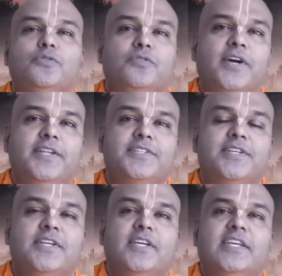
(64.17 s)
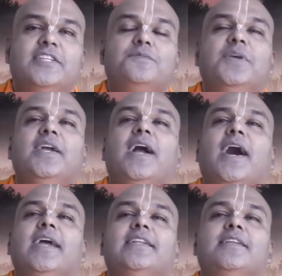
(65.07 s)
to fight, he's being
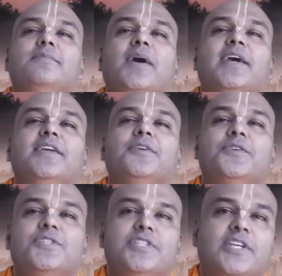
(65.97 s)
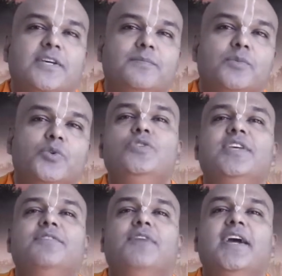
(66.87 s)
guided by Krishna, who's
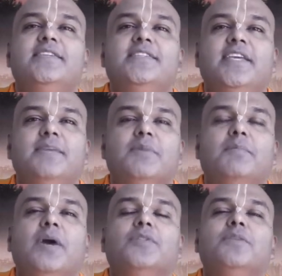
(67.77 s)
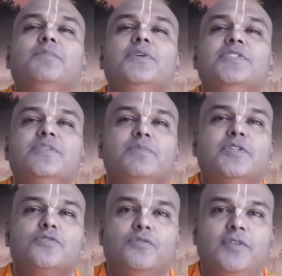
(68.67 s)
advising him about the
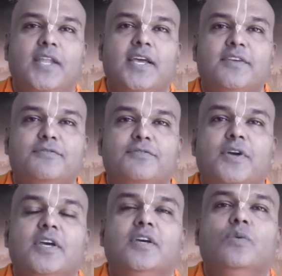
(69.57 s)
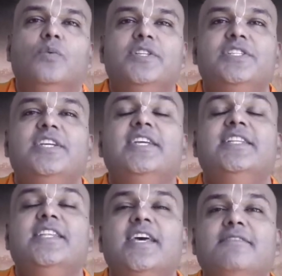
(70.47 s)
principles of life, which he
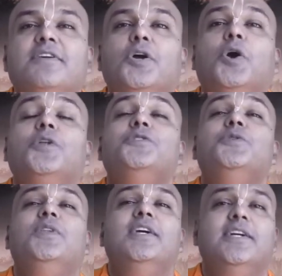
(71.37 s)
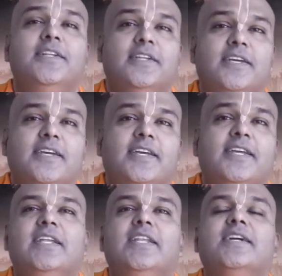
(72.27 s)
never got to learn.
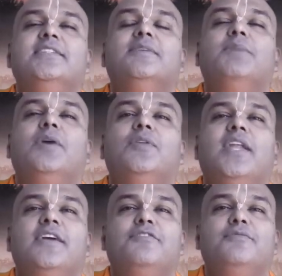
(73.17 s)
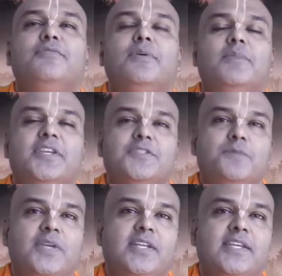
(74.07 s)
He learned about life from
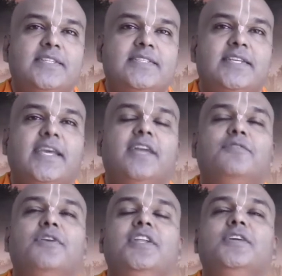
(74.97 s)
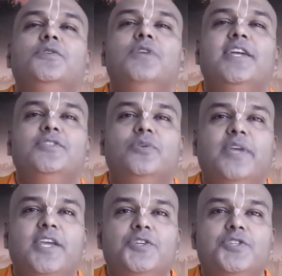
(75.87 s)
experience. He had very good
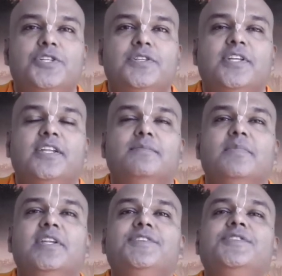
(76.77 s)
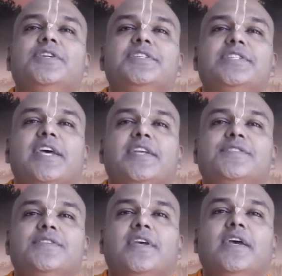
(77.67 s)
education in military
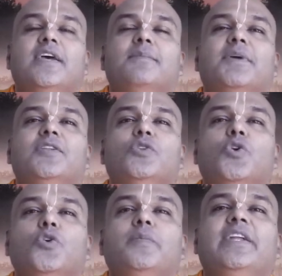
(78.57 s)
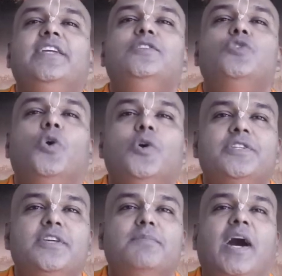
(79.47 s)
science, but nobody
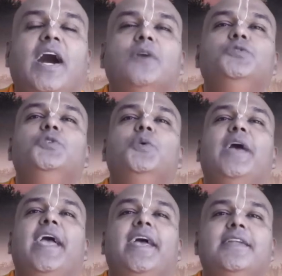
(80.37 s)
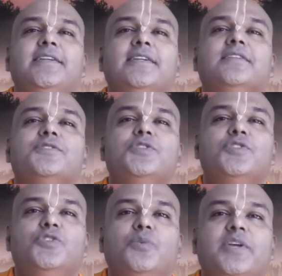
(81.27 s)
taught him how to handle
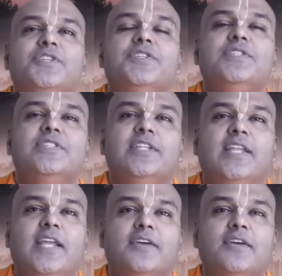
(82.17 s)
situations in